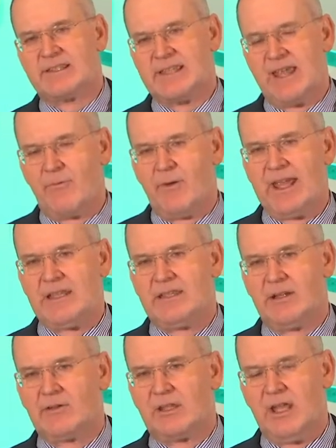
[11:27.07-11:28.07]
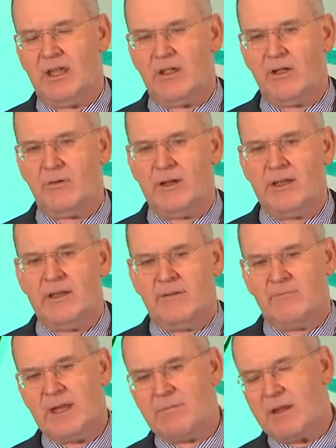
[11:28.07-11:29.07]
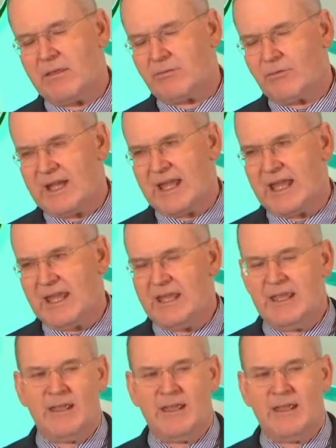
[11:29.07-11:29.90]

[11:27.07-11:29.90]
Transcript: stay awake till 2, maybe 3,